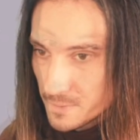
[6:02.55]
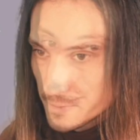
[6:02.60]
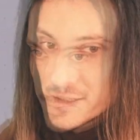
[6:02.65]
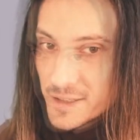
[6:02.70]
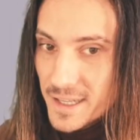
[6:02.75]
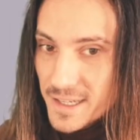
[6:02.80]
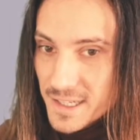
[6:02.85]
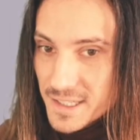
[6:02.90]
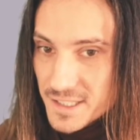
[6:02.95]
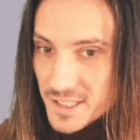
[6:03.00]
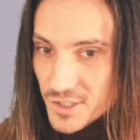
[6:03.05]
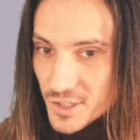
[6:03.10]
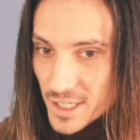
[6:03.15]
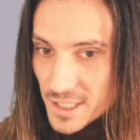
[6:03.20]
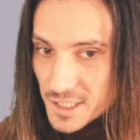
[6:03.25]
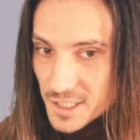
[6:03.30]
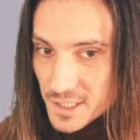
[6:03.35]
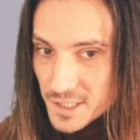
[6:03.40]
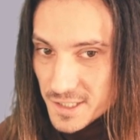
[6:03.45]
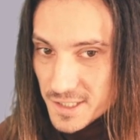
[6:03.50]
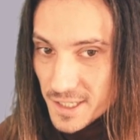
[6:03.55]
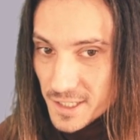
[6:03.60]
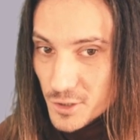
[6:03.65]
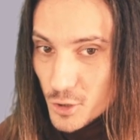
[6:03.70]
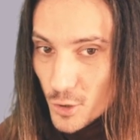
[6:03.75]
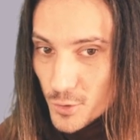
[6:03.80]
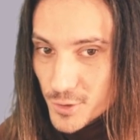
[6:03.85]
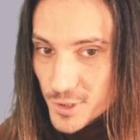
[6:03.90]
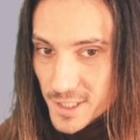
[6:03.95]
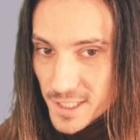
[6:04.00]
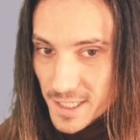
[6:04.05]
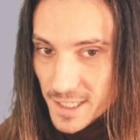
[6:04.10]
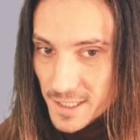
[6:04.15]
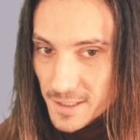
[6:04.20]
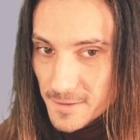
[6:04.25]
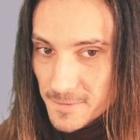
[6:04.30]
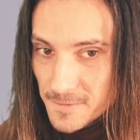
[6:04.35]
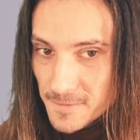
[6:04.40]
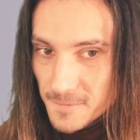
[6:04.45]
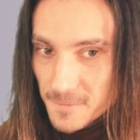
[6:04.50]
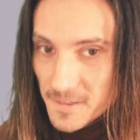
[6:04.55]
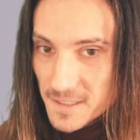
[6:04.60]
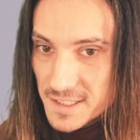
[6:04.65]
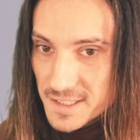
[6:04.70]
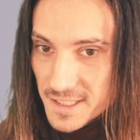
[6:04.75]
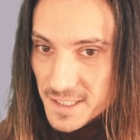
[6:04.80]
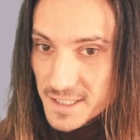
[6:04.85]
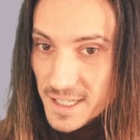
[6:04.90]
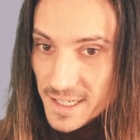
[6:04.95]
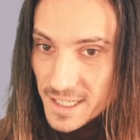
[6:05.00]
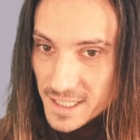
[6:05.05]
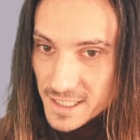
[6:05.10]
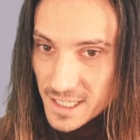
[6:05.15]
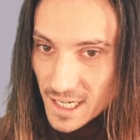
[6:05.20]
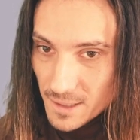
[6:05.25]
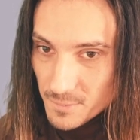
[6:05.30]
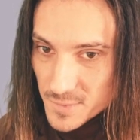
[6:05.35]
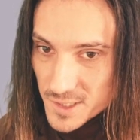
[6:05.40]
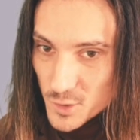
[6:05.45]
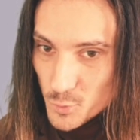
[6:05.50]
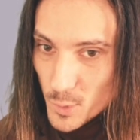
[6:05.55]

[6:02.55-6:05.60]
The instructions, they don't have fancy diagrams.